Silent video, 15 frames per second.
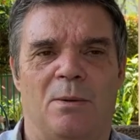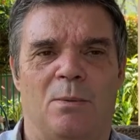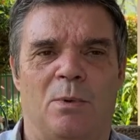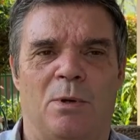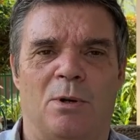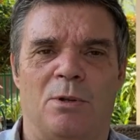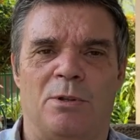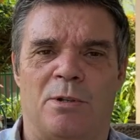
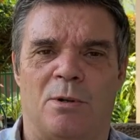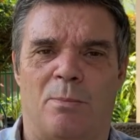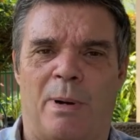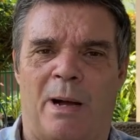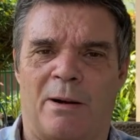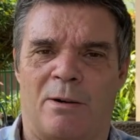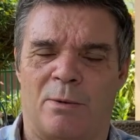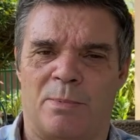we're going through a
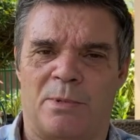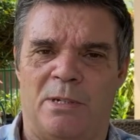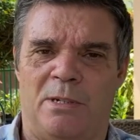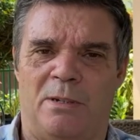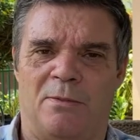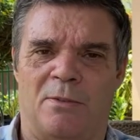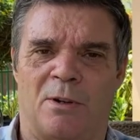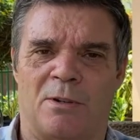bankruptcy.
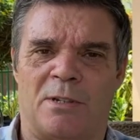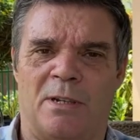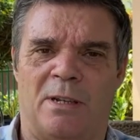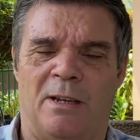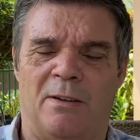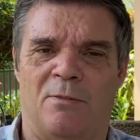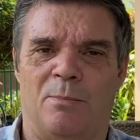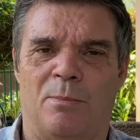You've got to
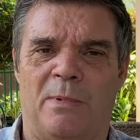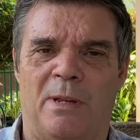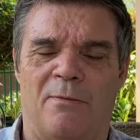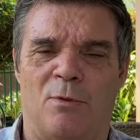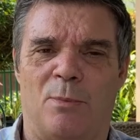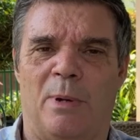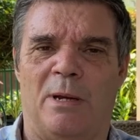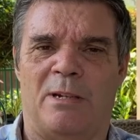give them the
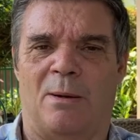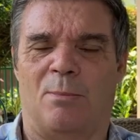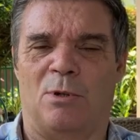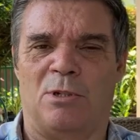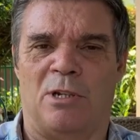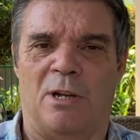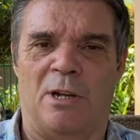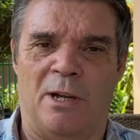information on
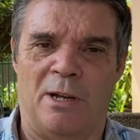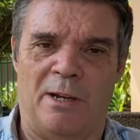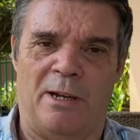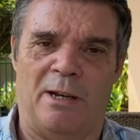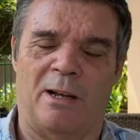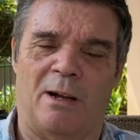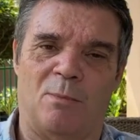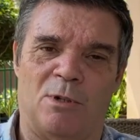what you're
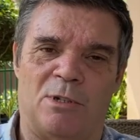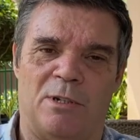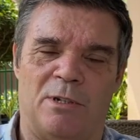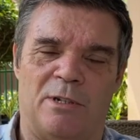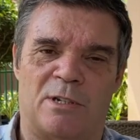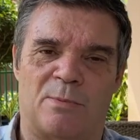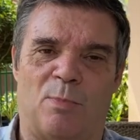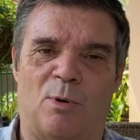earning, how much your
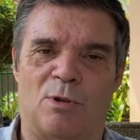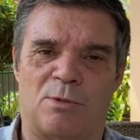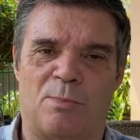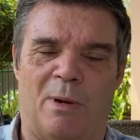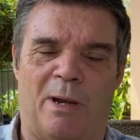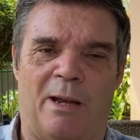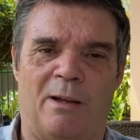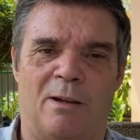
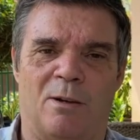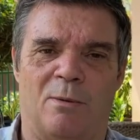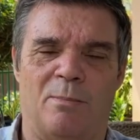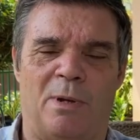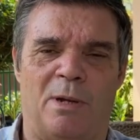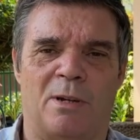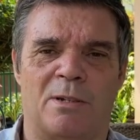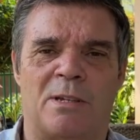disposable income,
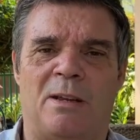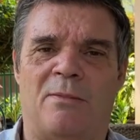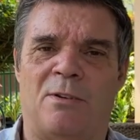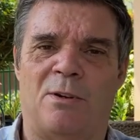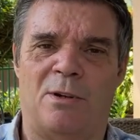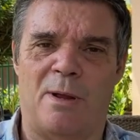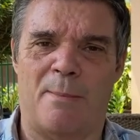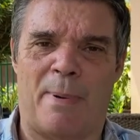because
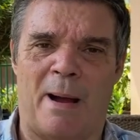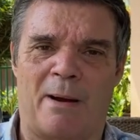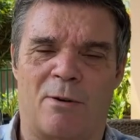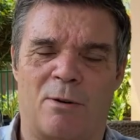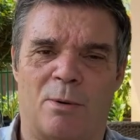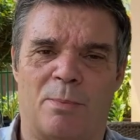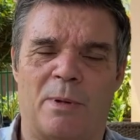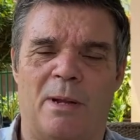even though you're
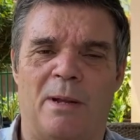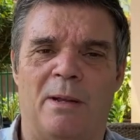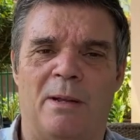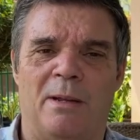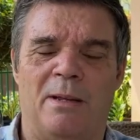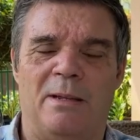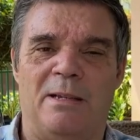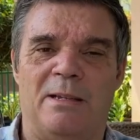bankrupt,
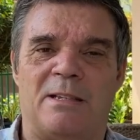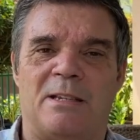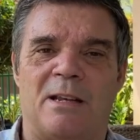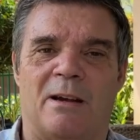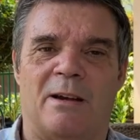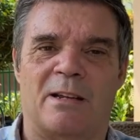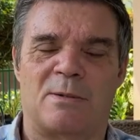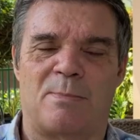you're
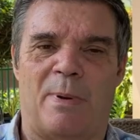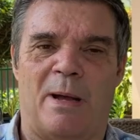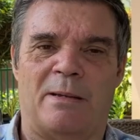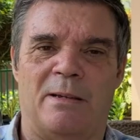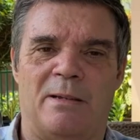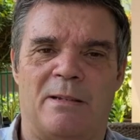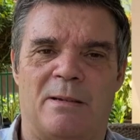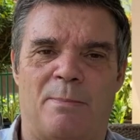still
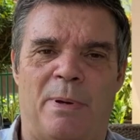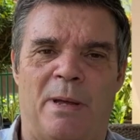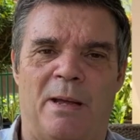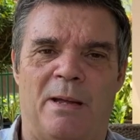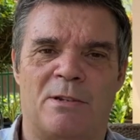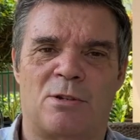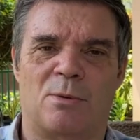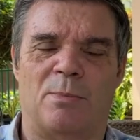expected to
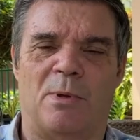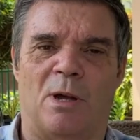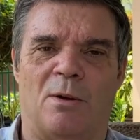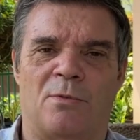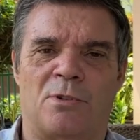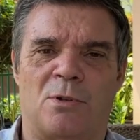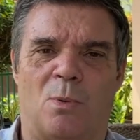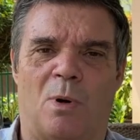pay something
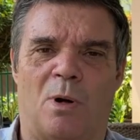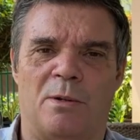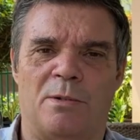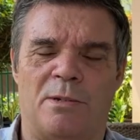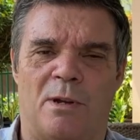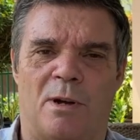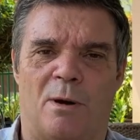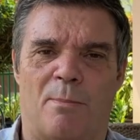off
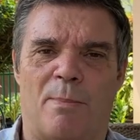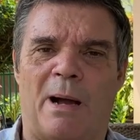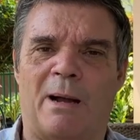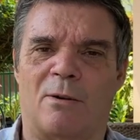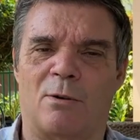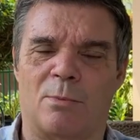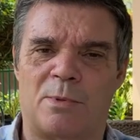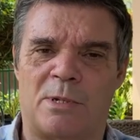towards your
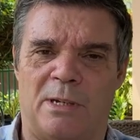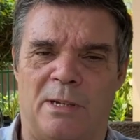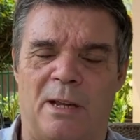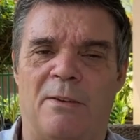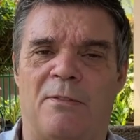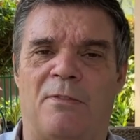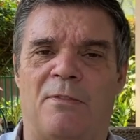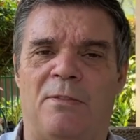bankruptcy
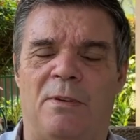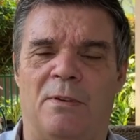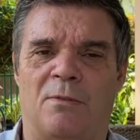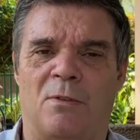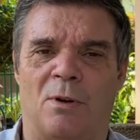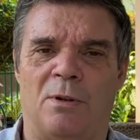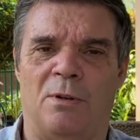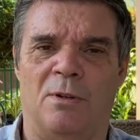if you've
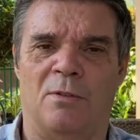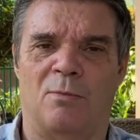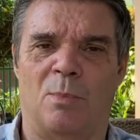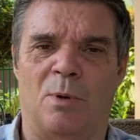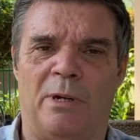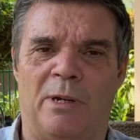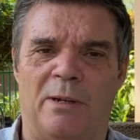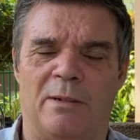got enough
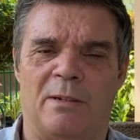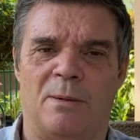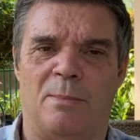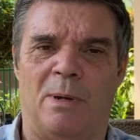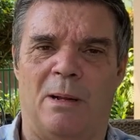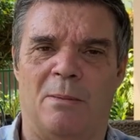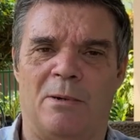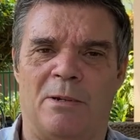money to
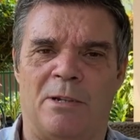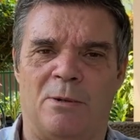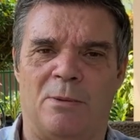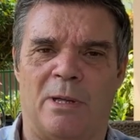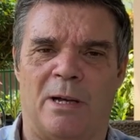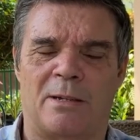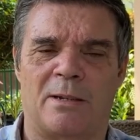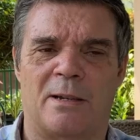be able to do
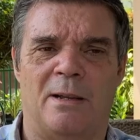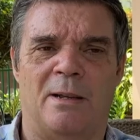that.